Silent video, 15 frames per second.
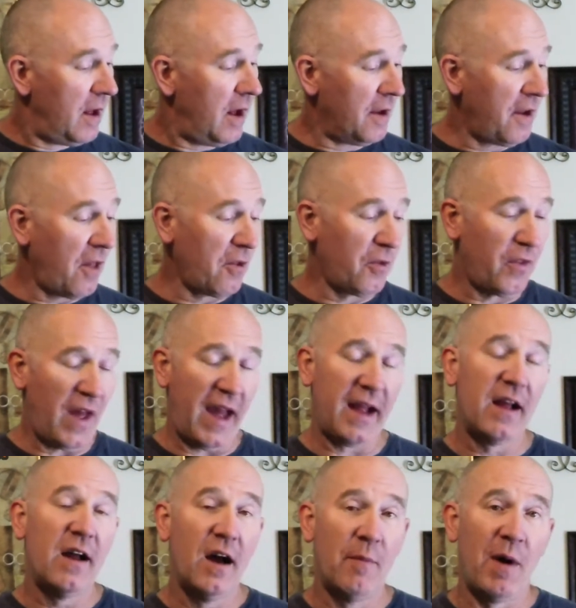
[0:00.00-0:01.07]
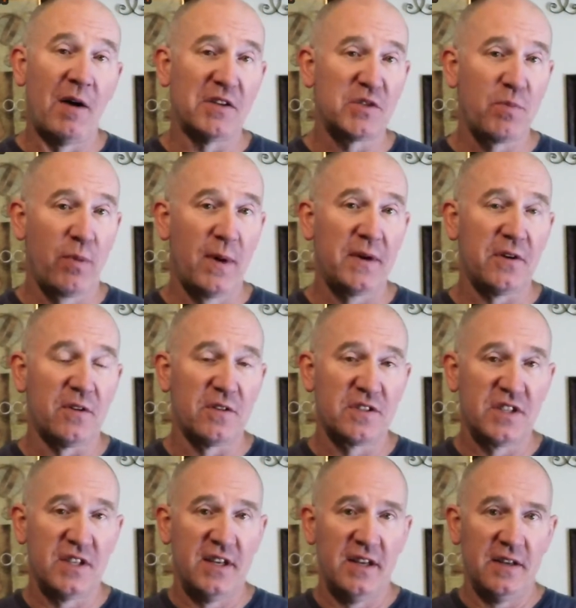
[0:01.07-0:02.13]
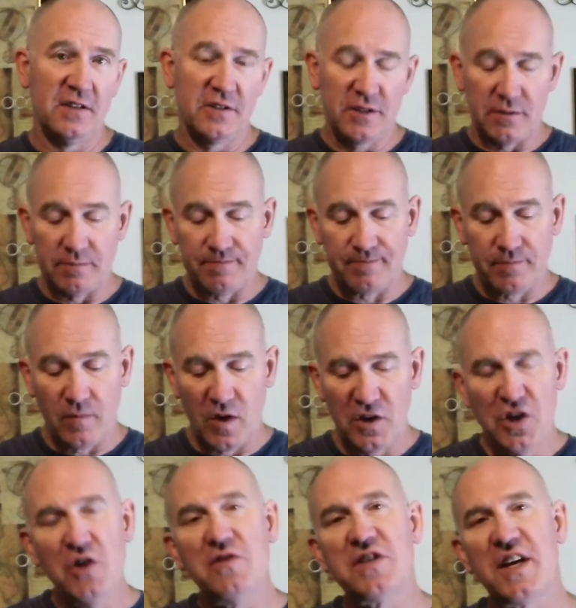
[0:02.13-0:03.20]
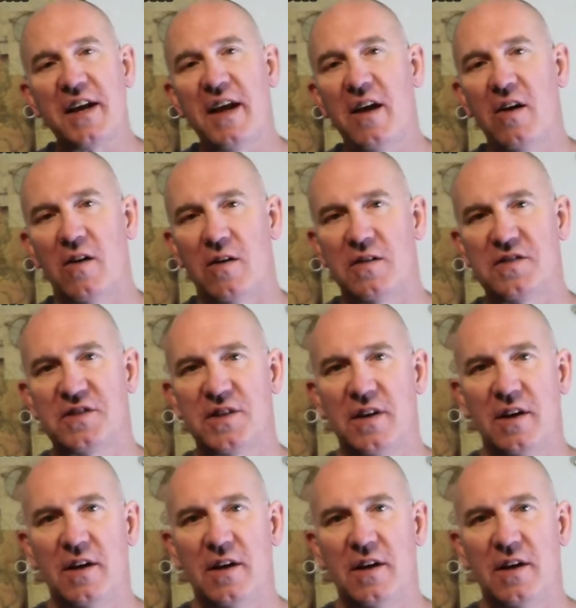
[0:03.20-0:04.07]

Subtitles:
Another thing about sprinters is using hills